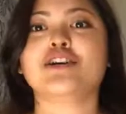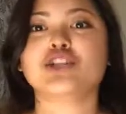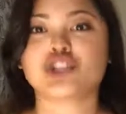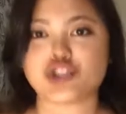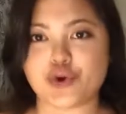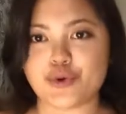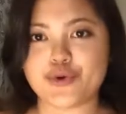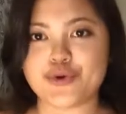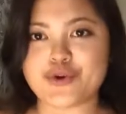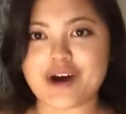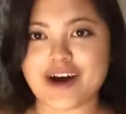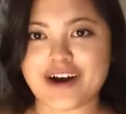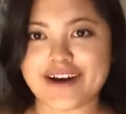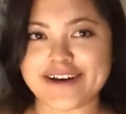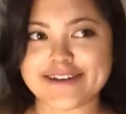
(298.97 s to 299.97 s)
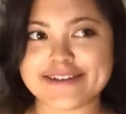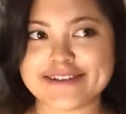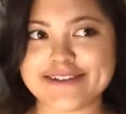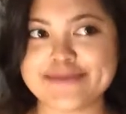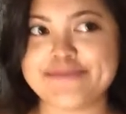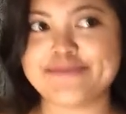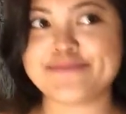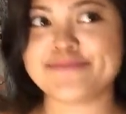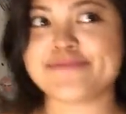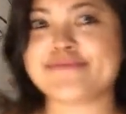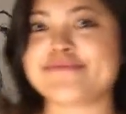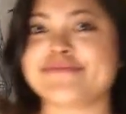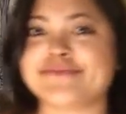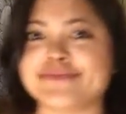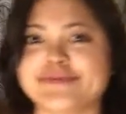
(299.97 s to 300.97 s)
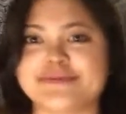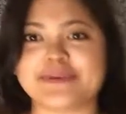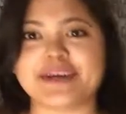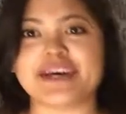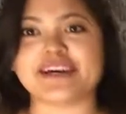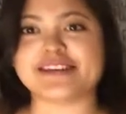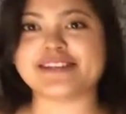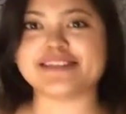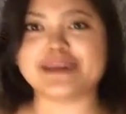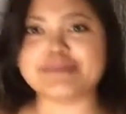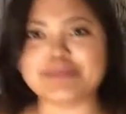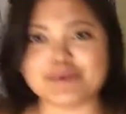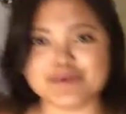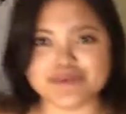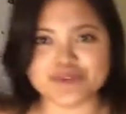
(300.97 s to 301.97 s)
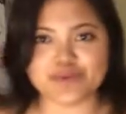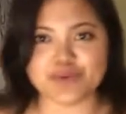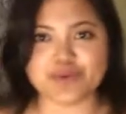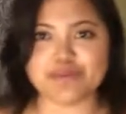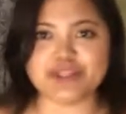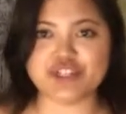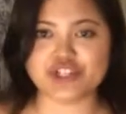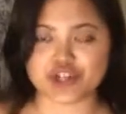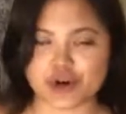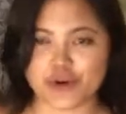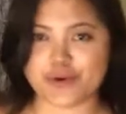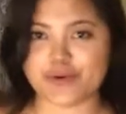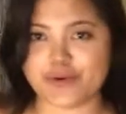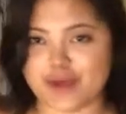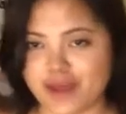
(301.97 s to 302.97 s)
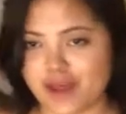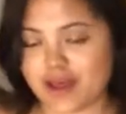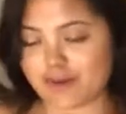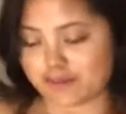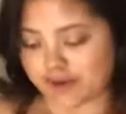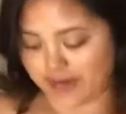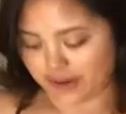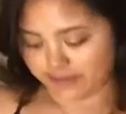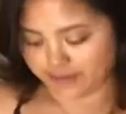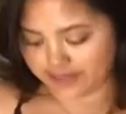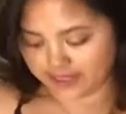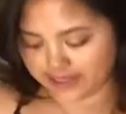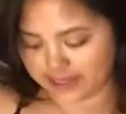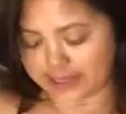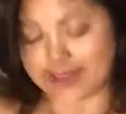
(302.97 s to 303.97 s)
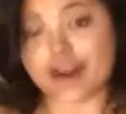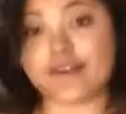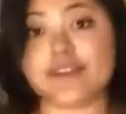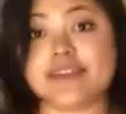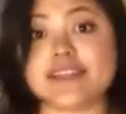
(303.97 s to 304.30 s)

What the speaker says: show you guys, because nipples will be shown, but I really like how